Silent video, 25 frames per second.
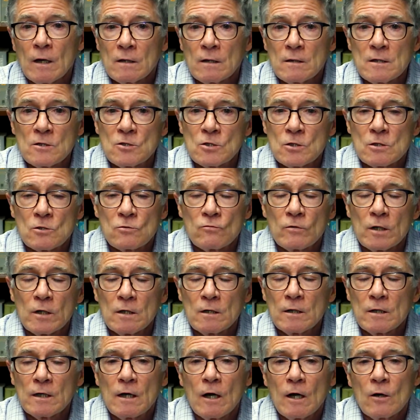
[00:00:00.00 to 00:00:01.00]
This is
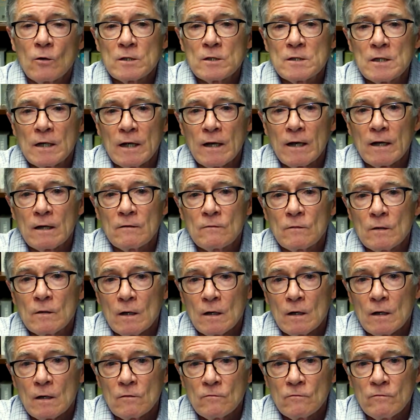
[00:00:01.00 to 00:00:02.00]
really going to add
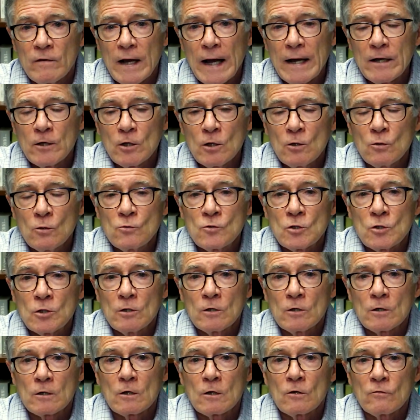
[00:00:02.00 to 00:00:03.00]
value to
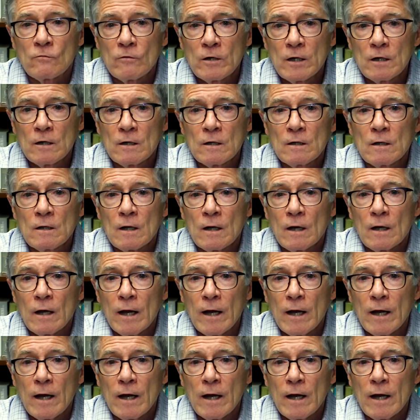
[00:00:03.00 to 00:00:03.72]
your career